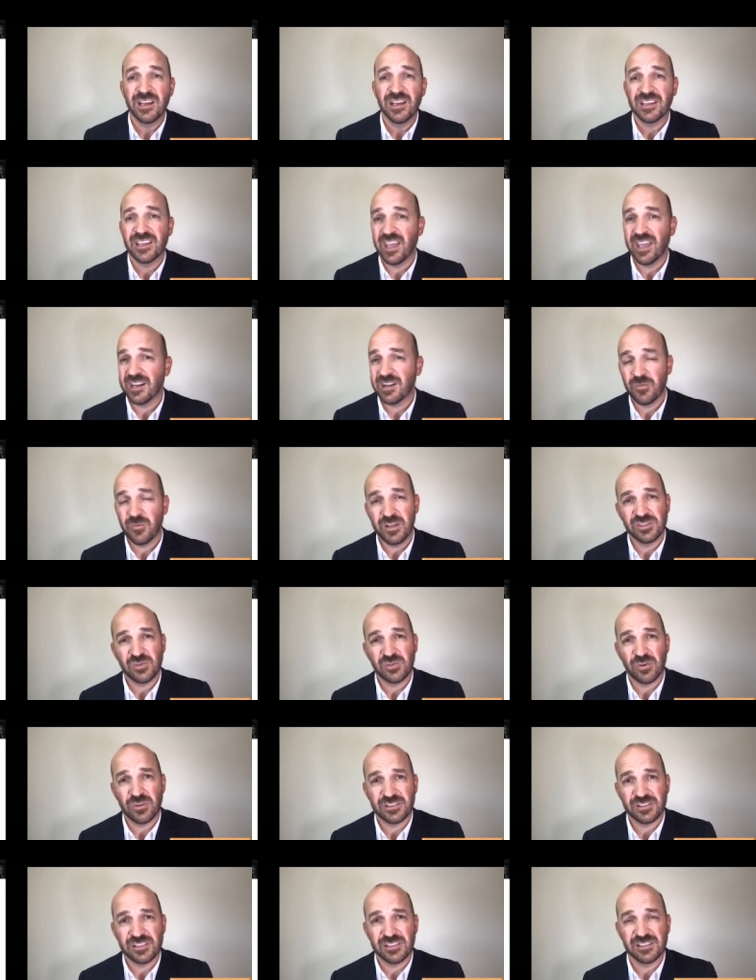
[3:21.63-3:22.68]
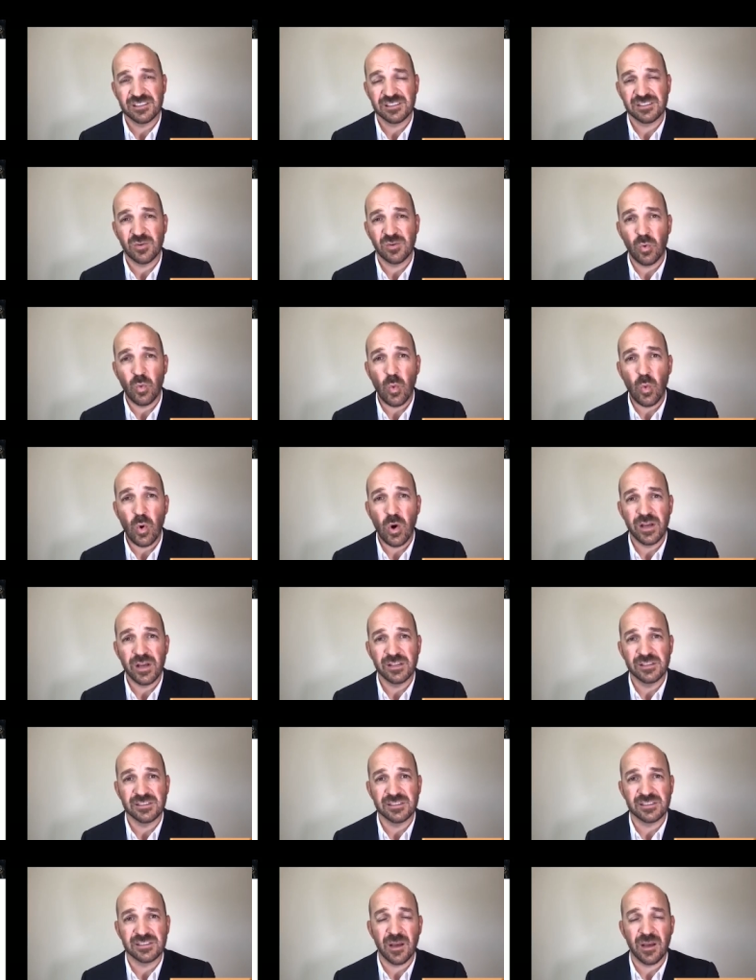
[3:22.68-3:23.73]
Cayden Resources
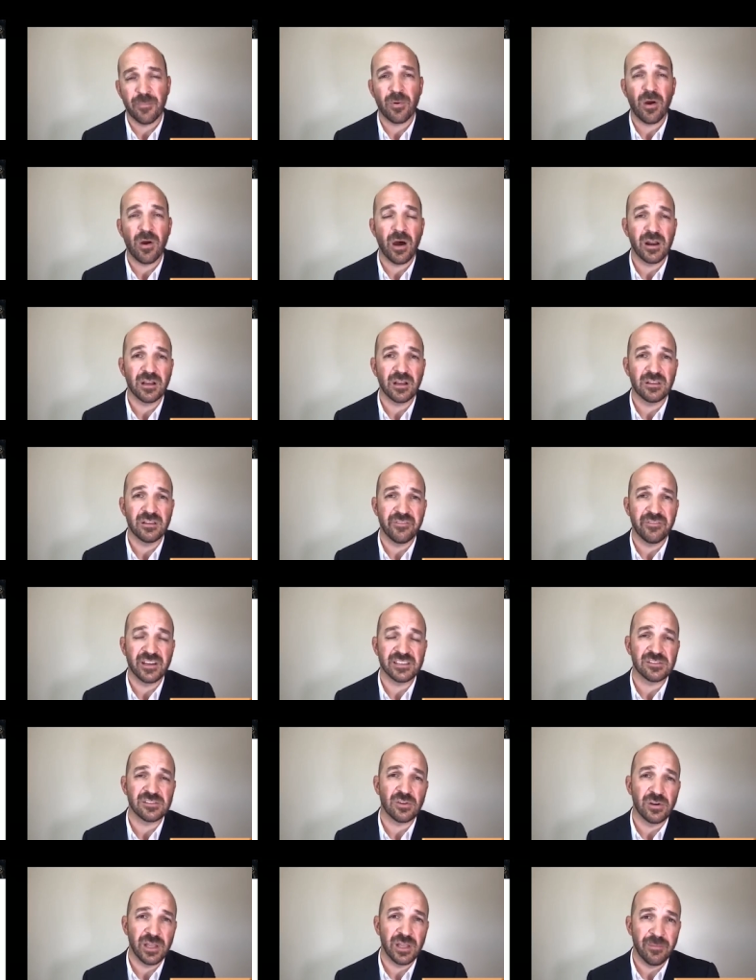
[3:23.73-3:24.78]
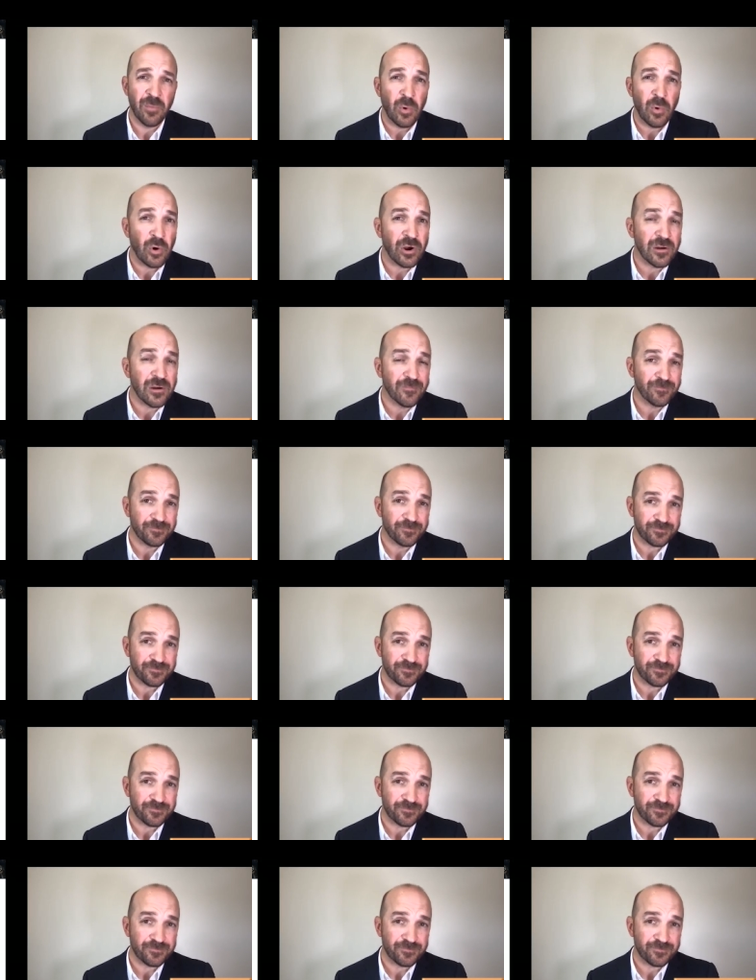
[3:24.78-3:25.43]
was a product of us learning more,